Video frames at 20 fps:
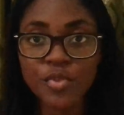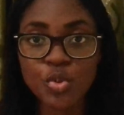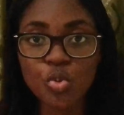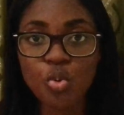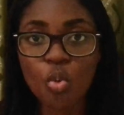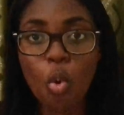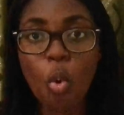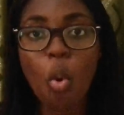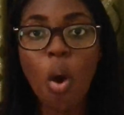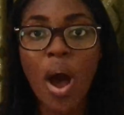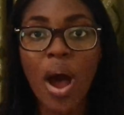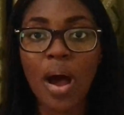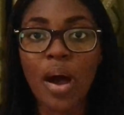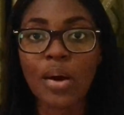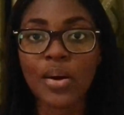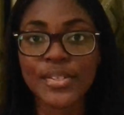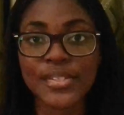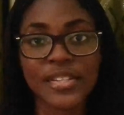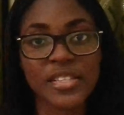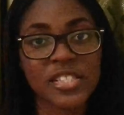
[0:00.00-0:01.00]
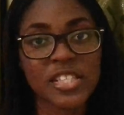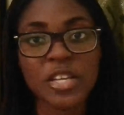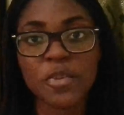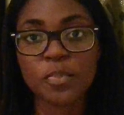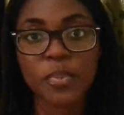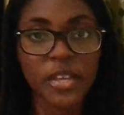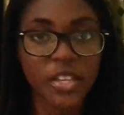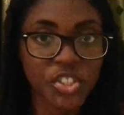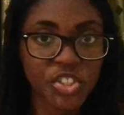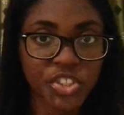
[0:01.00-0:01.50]
to go out and take
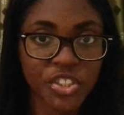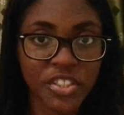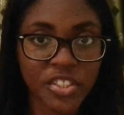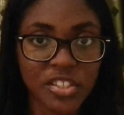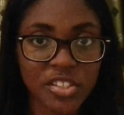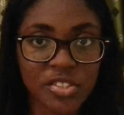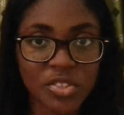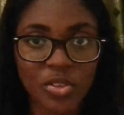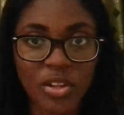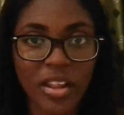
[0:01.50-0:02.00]
pictures,